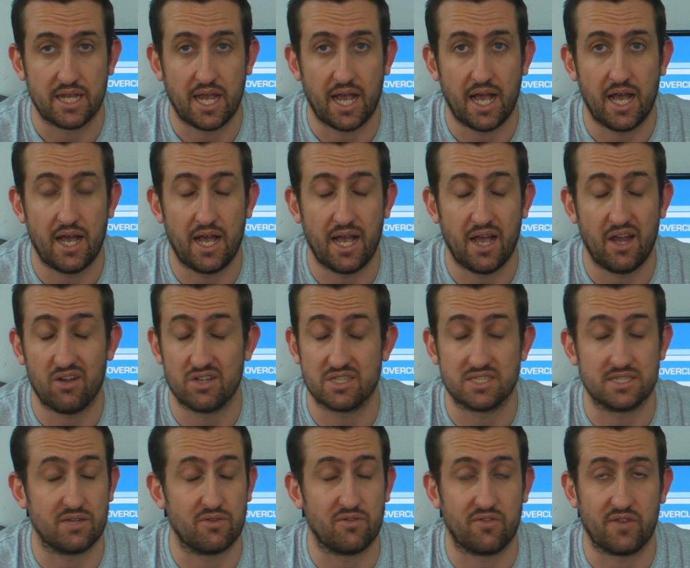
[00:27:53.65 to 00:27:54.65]
Uh, I
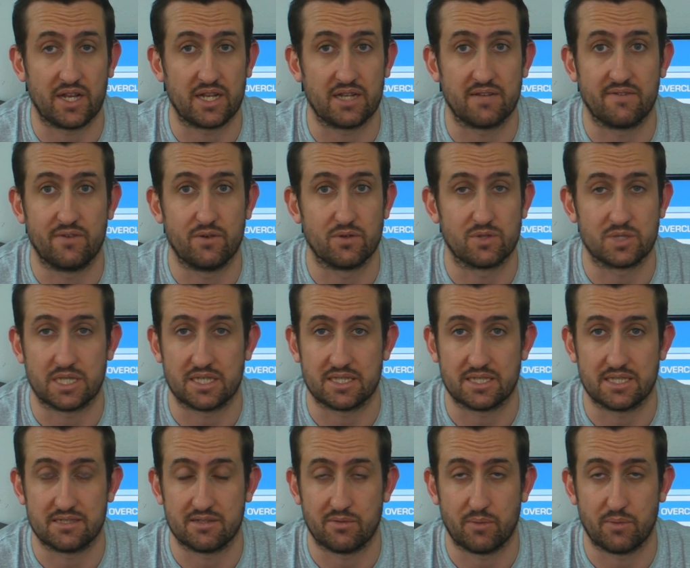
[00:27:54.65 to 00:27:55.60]
still think the 460